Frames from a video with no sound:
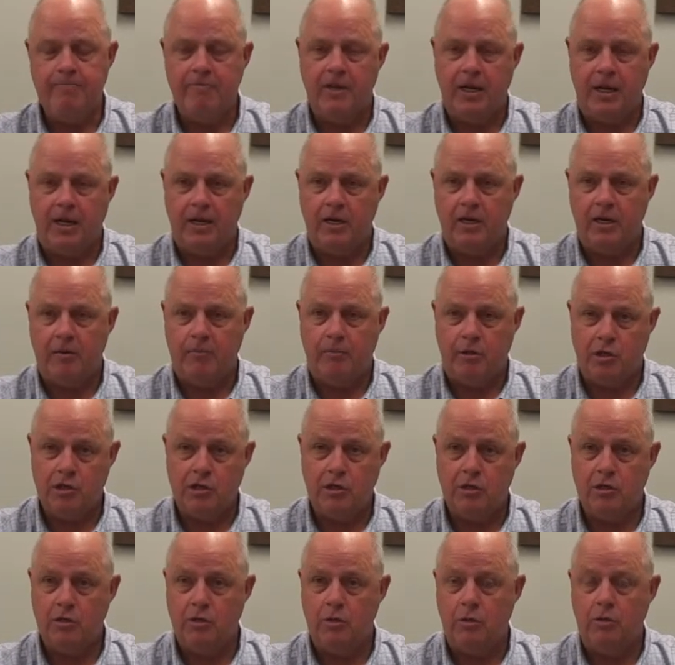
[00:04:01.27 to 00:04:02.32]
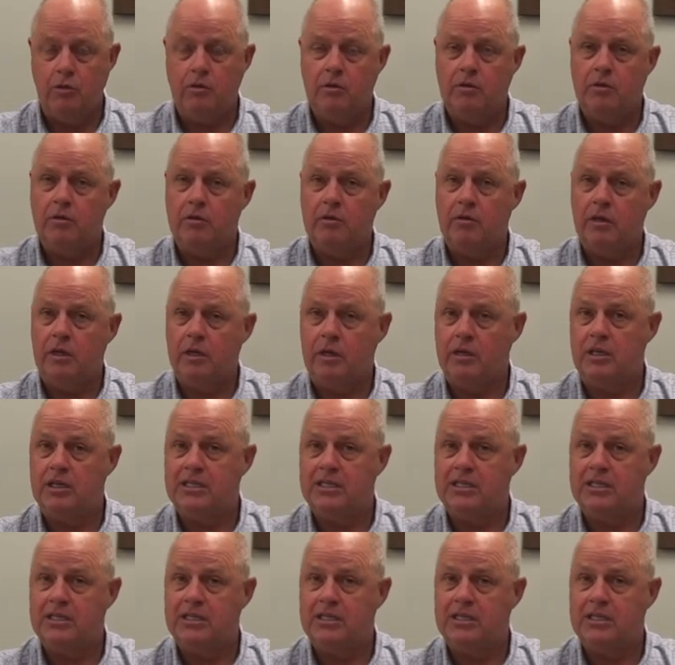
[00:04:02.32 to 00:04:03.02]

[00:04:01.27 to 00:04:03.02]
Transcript: and number 2, the